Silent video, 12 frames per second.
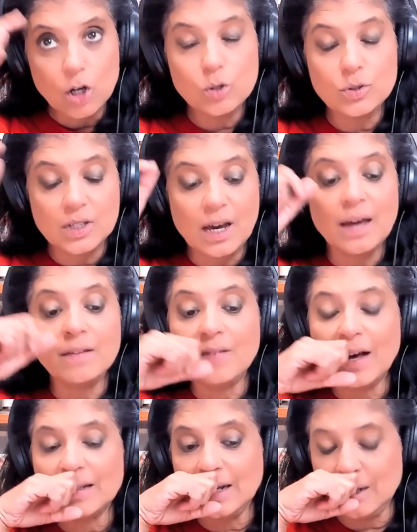who's got
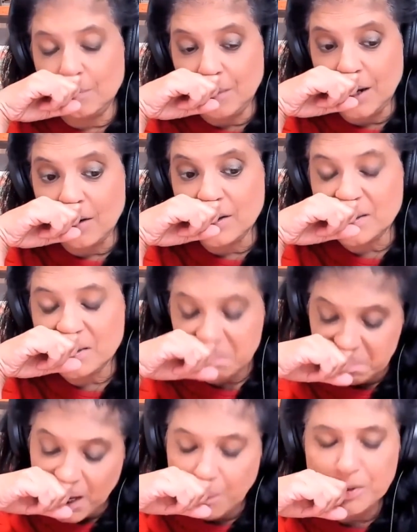invalidating parents,
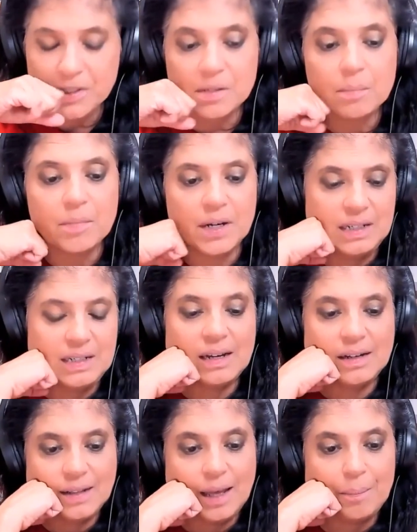I'll put some money
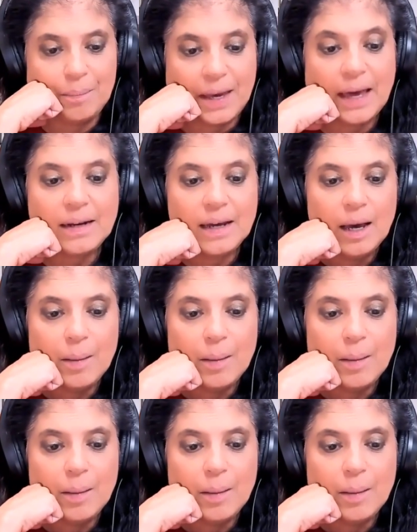down on that bet,